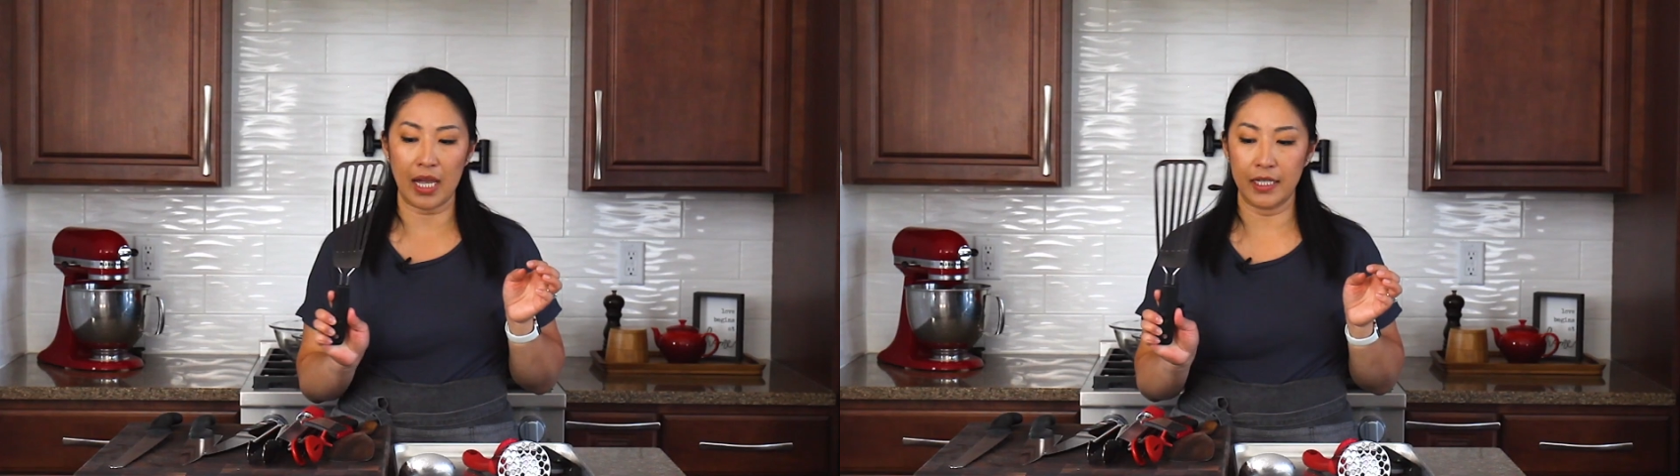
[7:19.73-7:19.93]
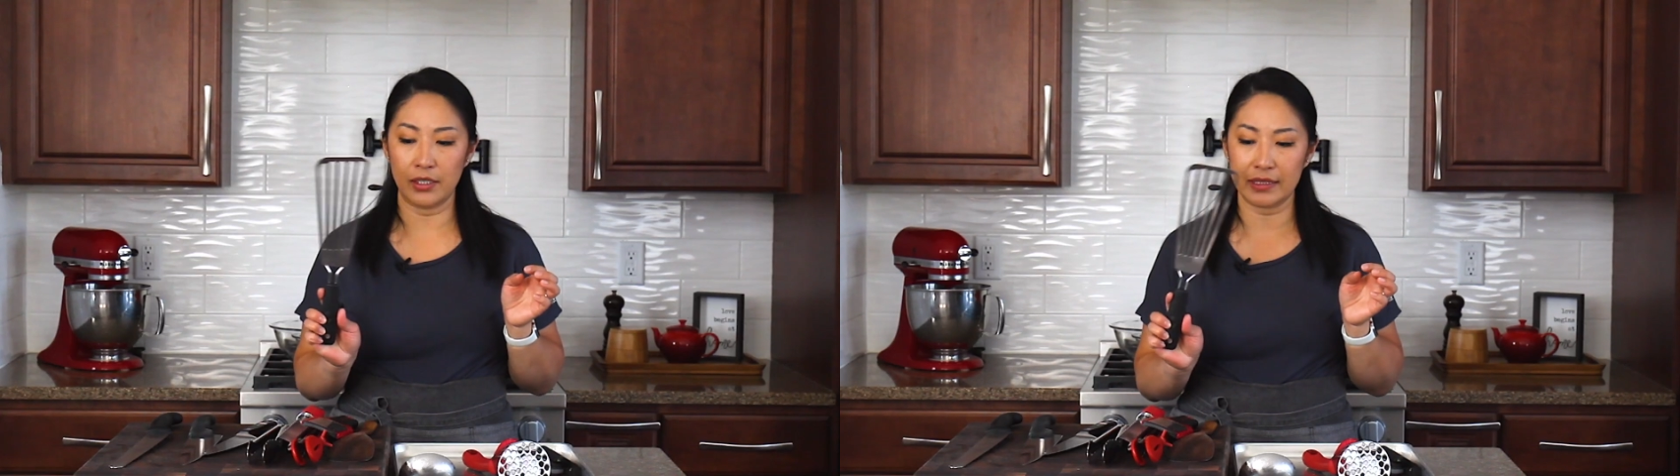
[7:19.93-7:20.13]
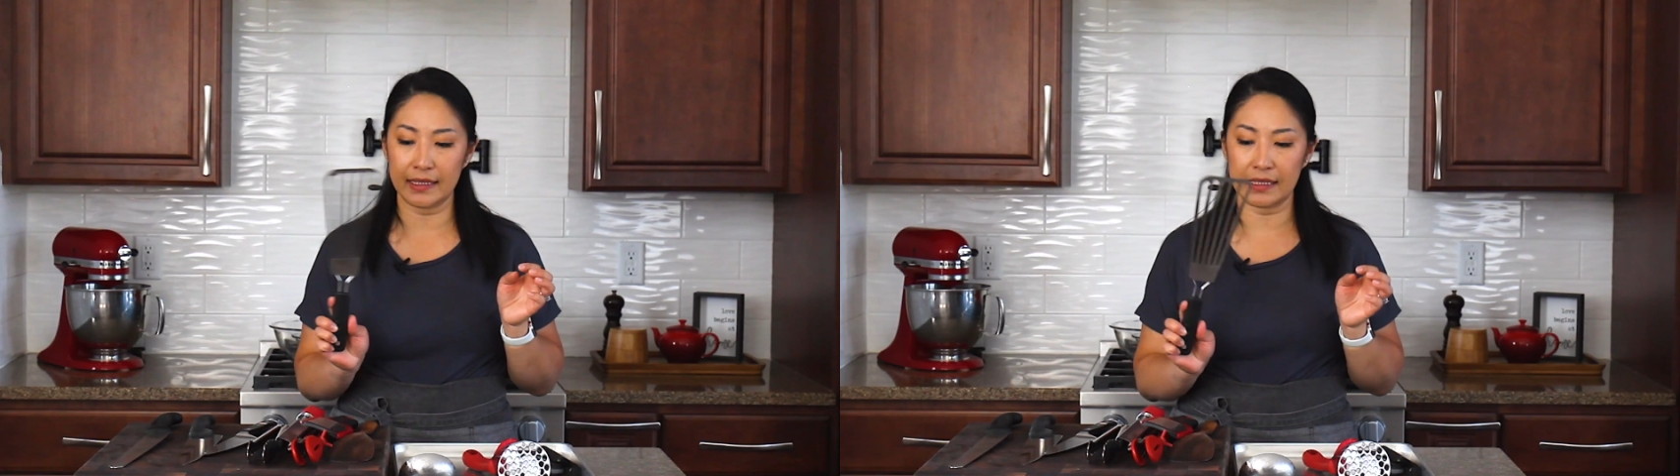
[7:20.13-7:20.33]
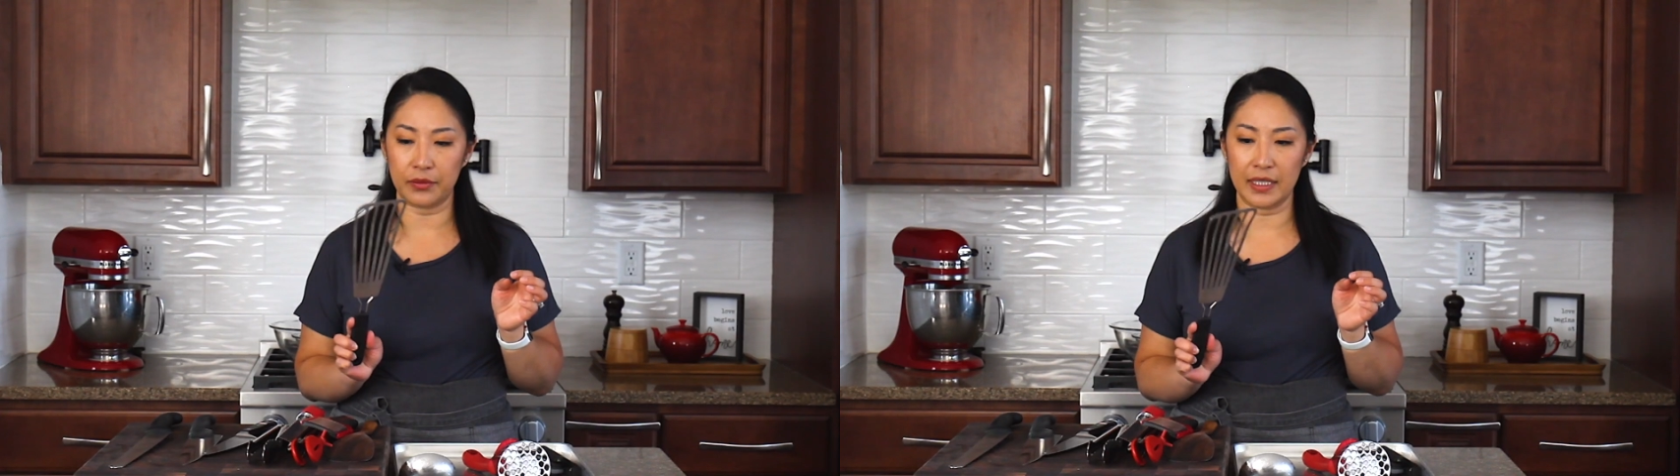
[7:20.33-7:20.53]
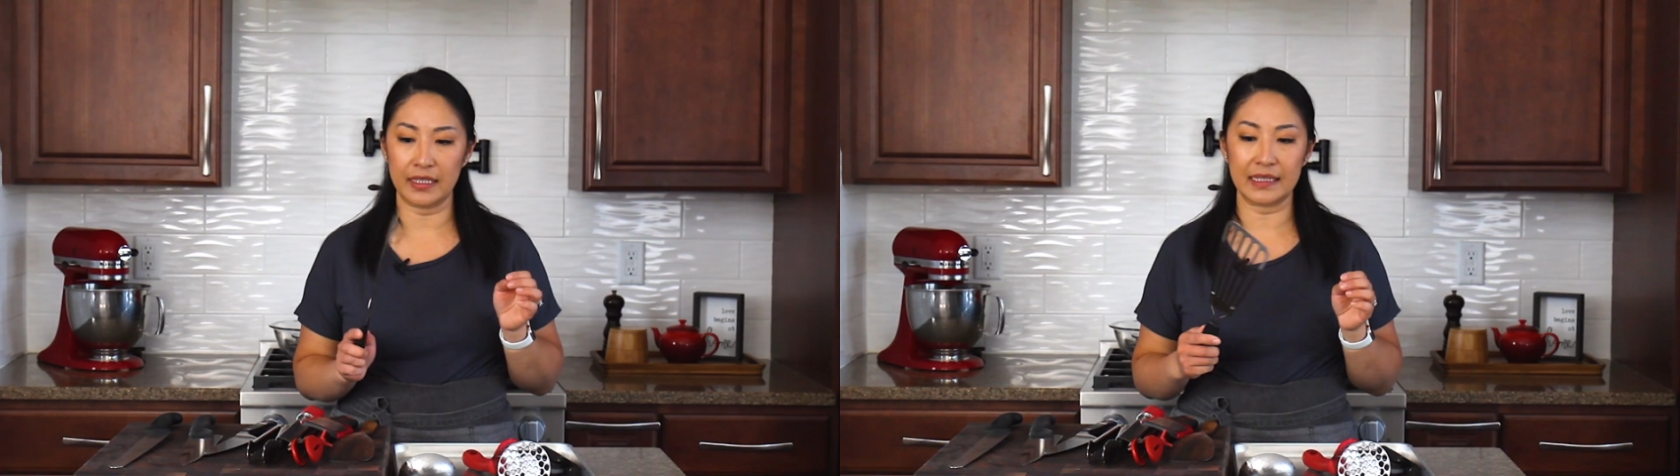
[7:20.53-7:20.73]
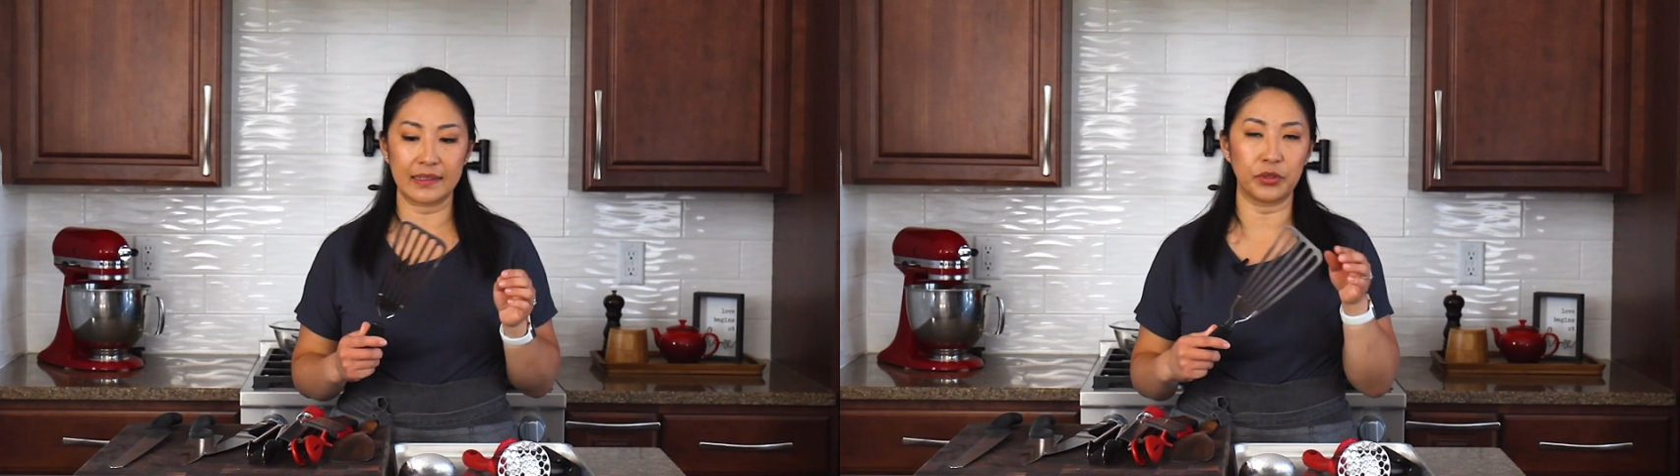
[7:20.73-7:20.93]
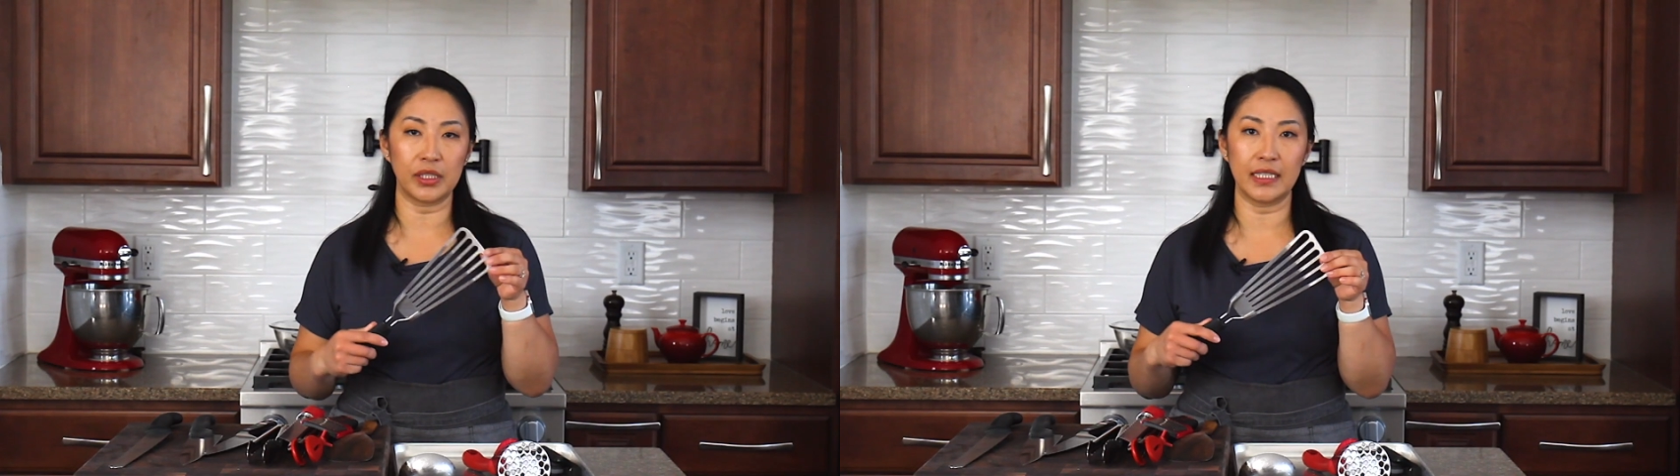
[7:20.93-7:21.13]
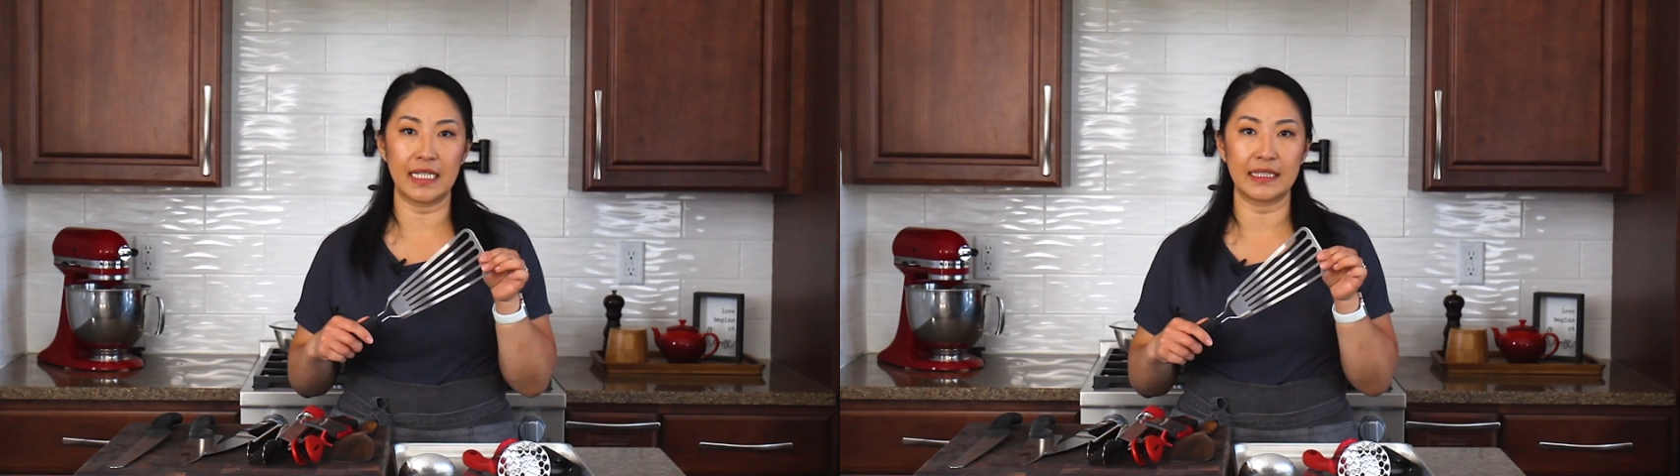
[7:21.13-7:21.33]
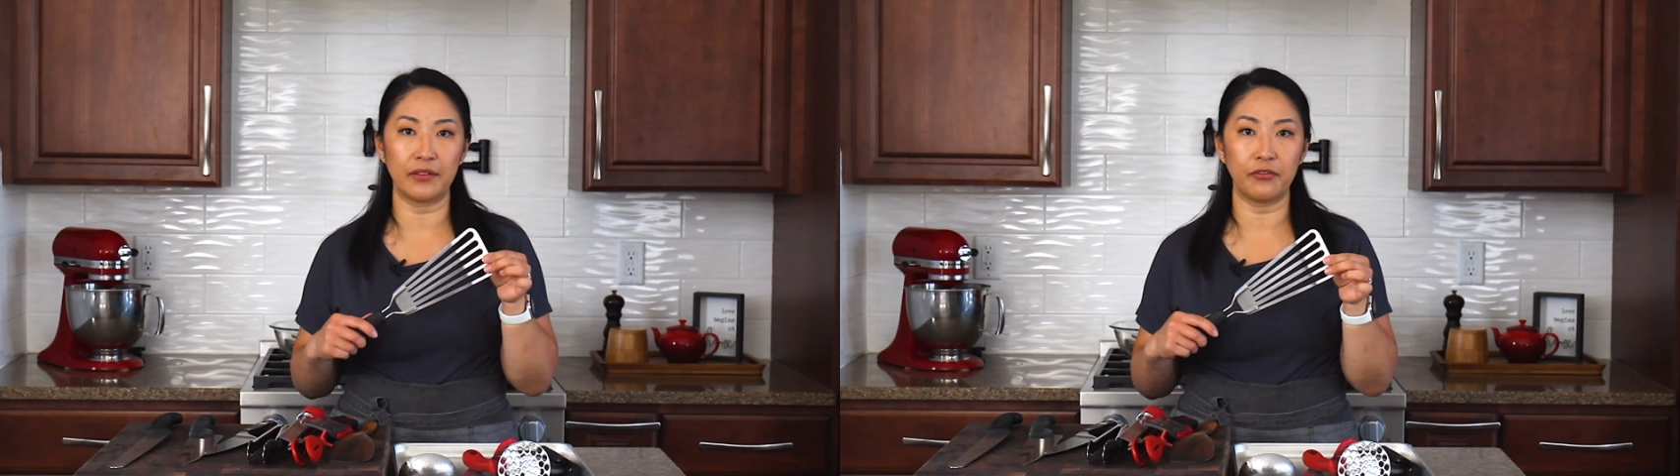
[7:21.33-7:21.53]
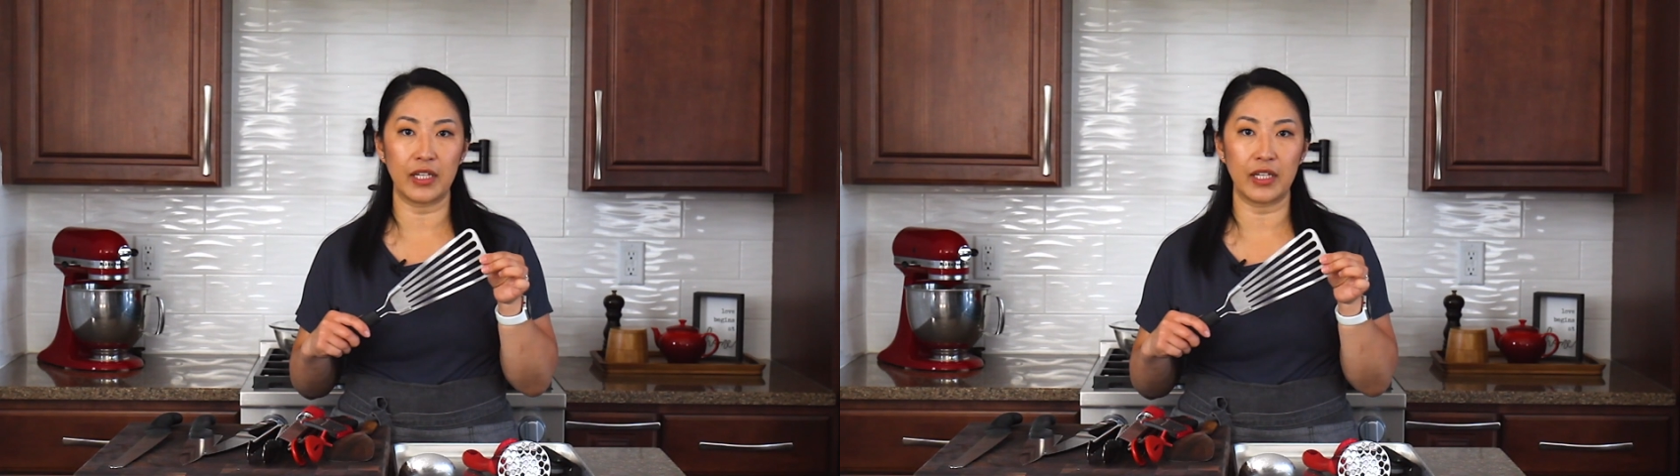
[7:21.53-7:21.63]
I use this one. It's really nice and